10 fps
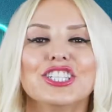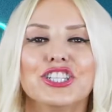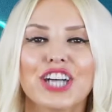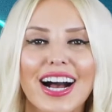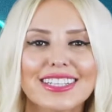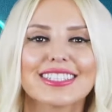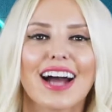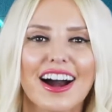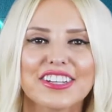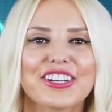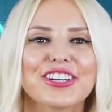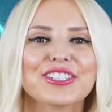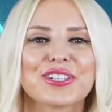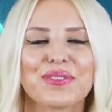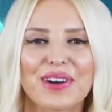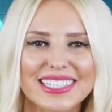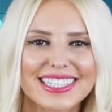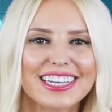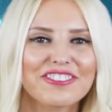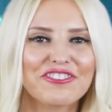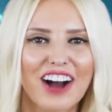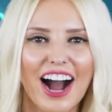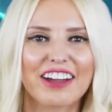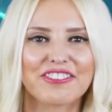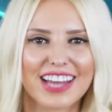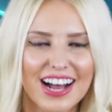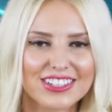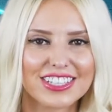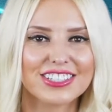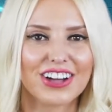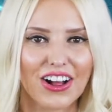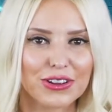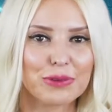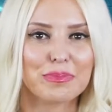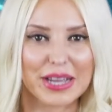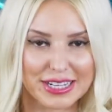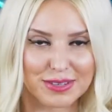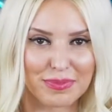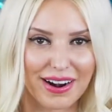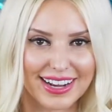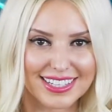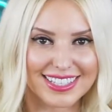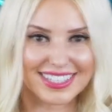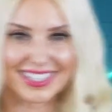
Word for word: just under twenty-five thousand dollars base price.